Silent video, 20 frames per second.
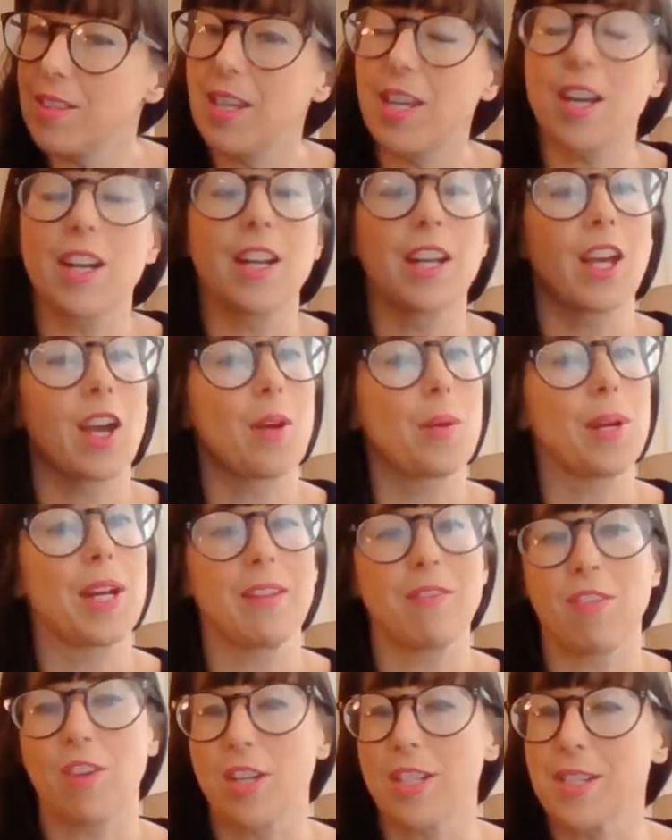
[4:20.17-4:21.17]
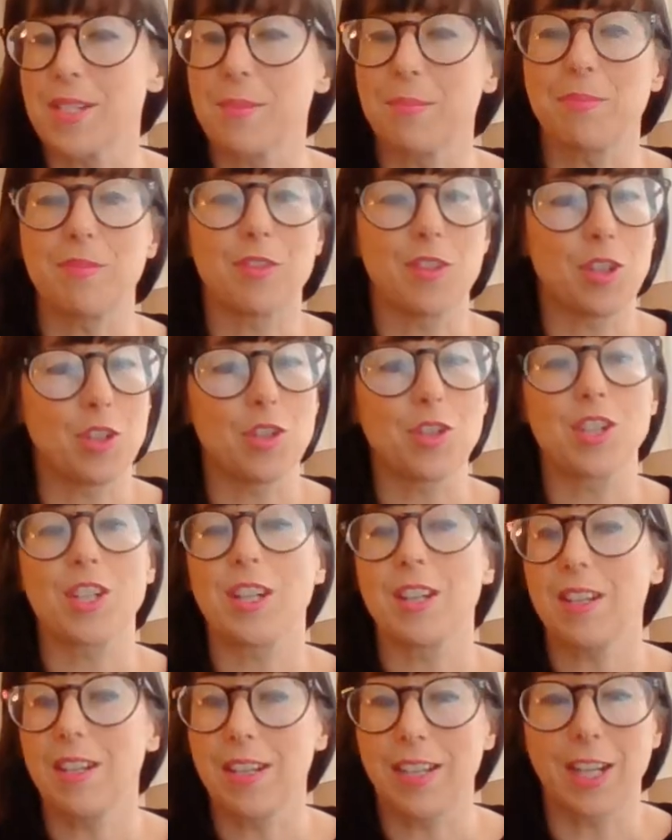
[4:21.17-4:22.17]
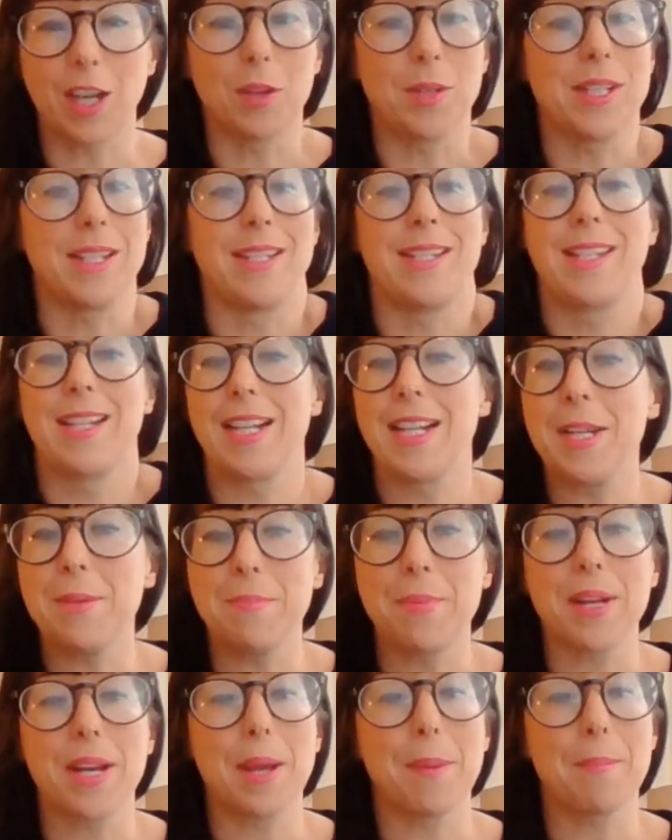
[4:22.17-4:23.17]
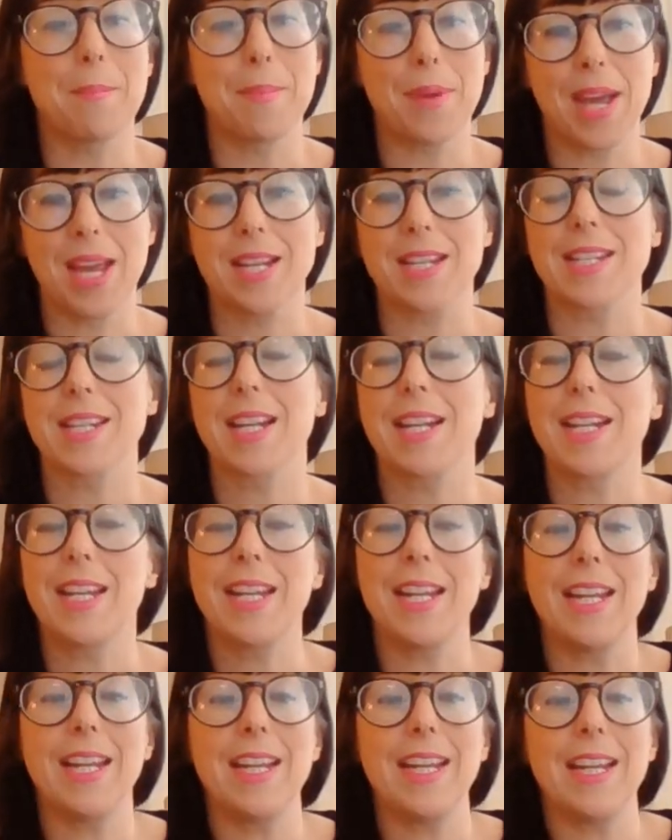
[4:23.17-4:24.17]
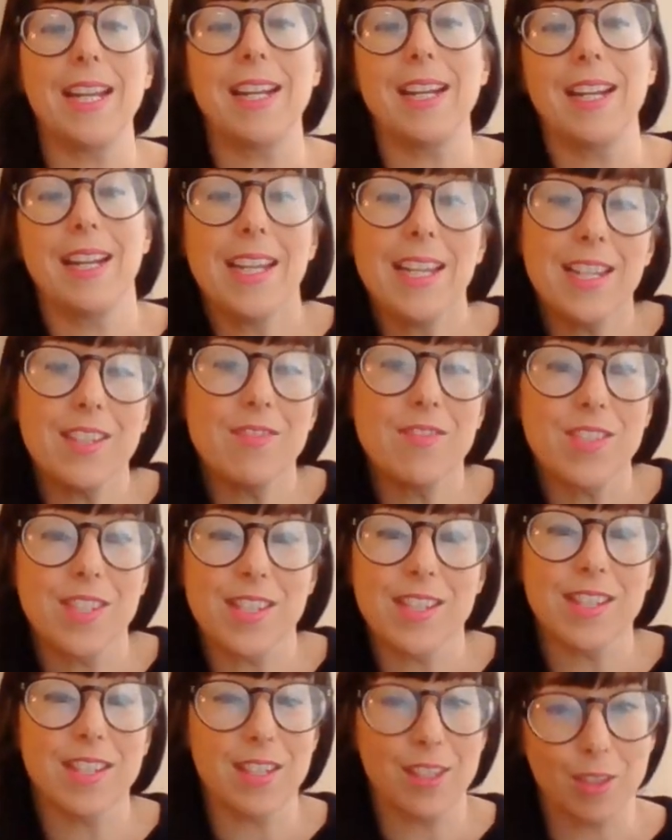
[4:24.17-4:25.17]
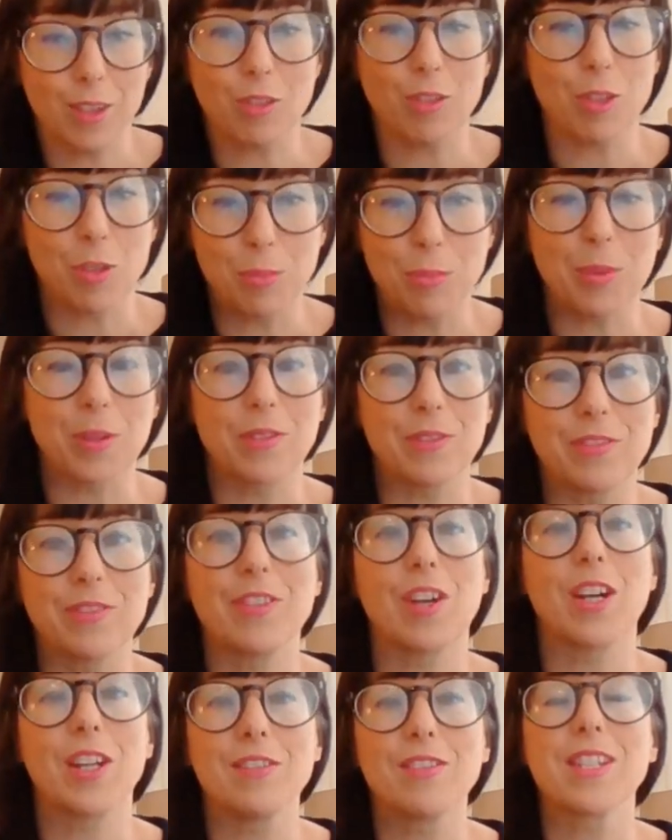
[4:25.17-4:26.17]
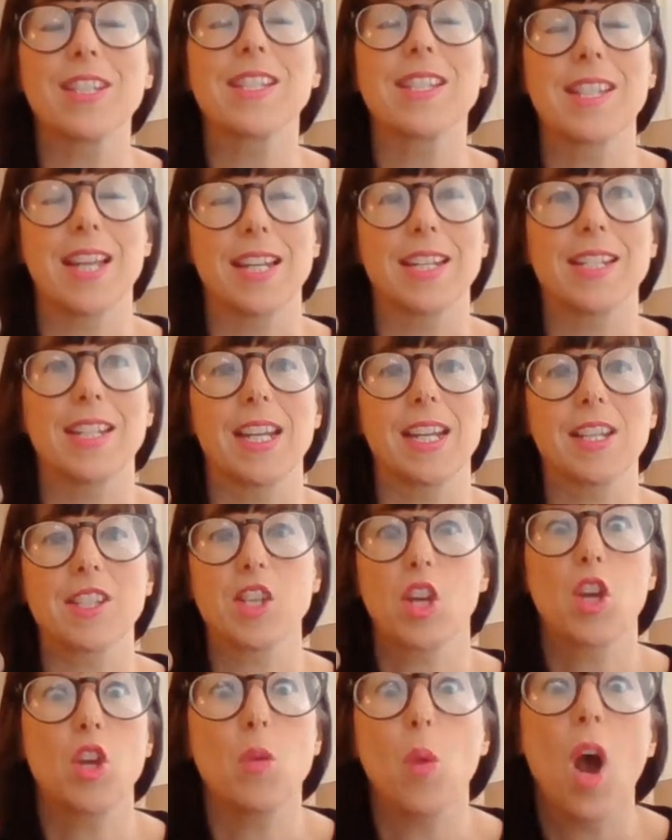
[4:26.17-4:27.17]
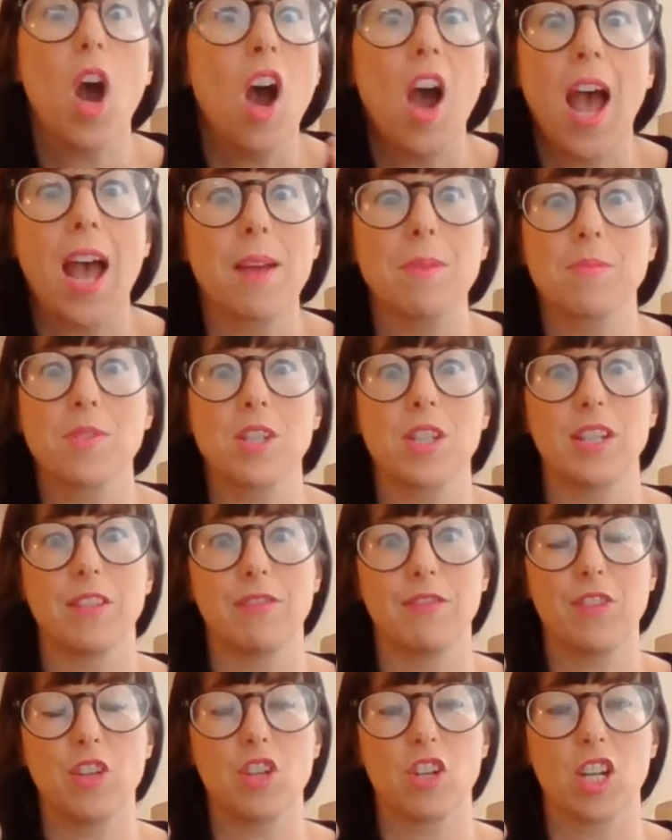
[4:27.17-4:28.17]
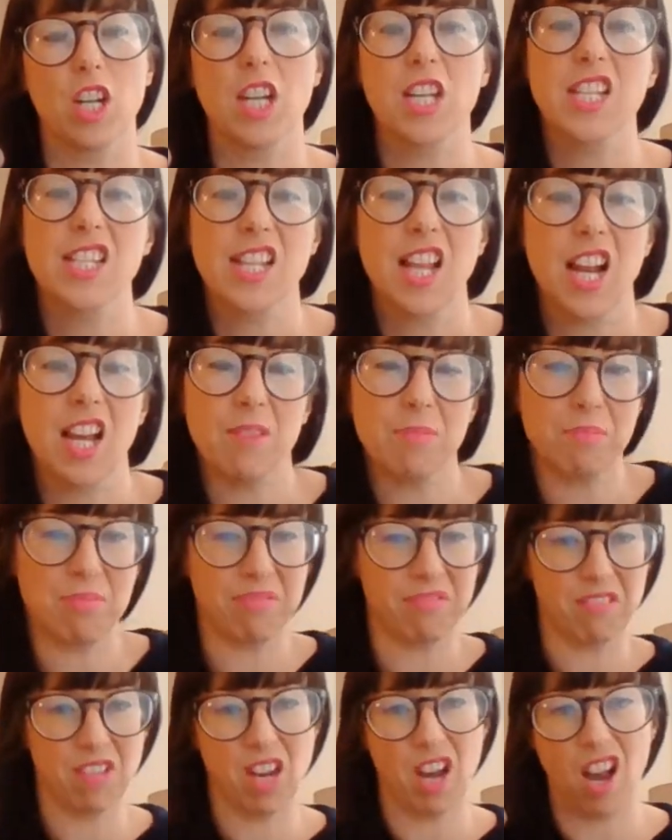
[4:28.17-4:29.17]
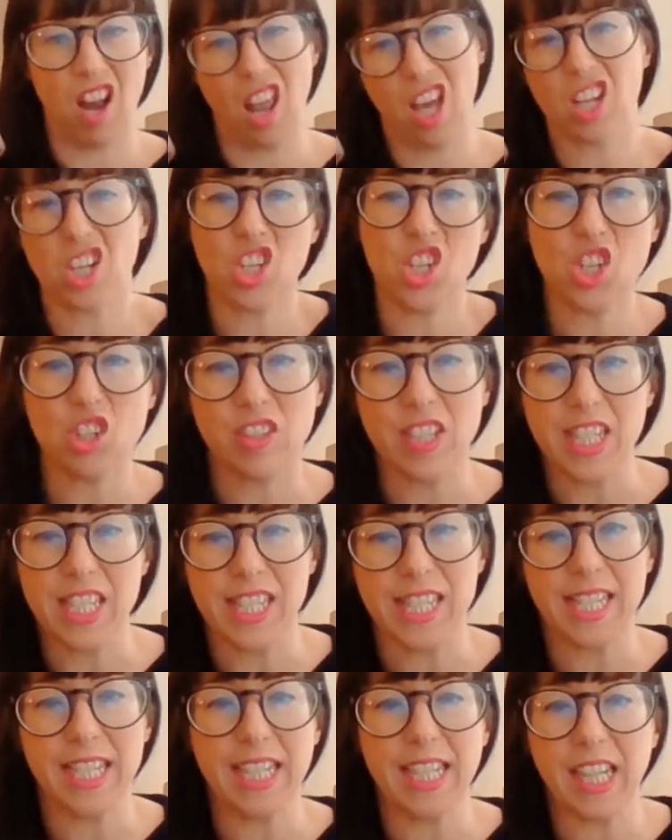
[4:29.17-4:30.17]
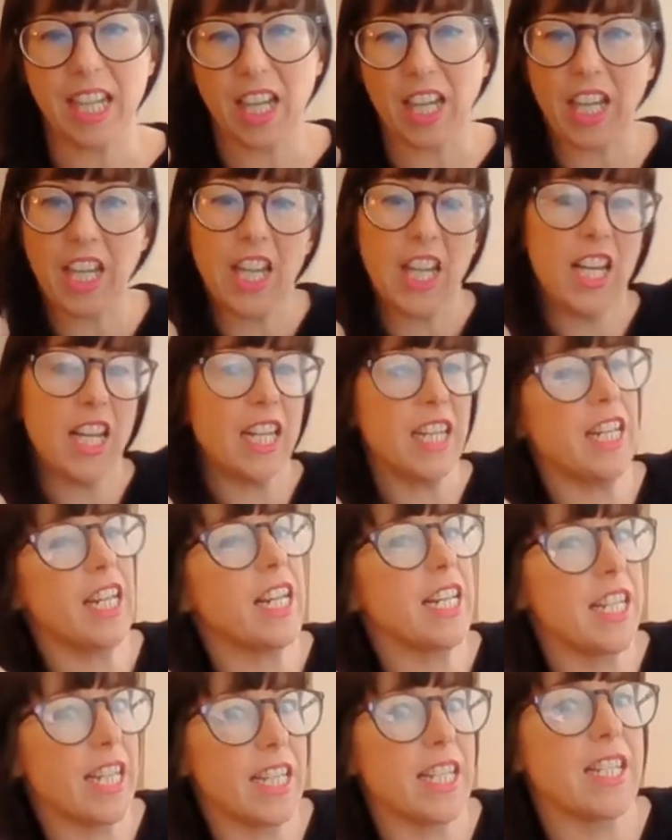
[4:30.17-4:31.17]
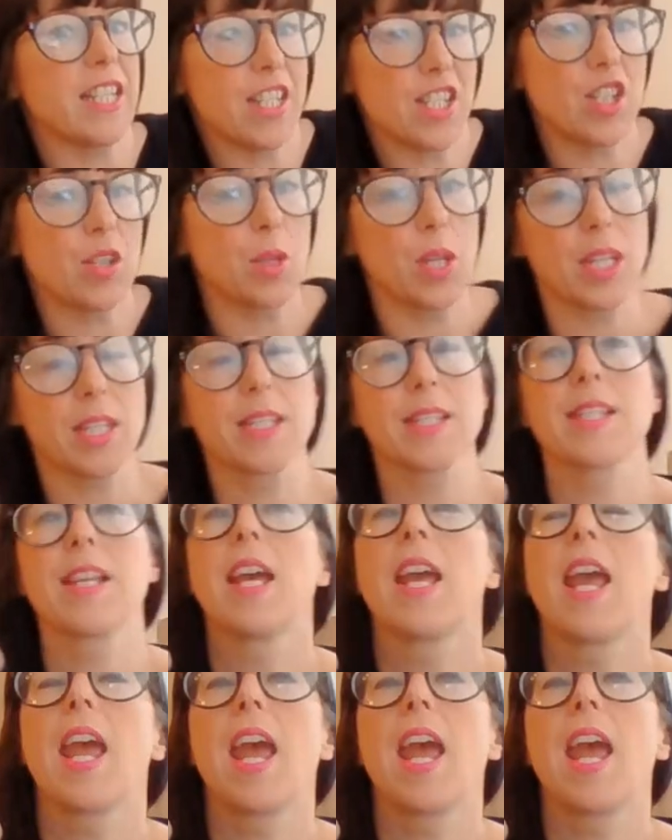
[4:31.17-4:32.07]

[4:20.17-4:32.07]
Gonna go and find some food, gonna go sleep in a bed. And he leaves the group of 5 ascetics who are absolutely furious. They're like, luxury seeker, you're dead to us.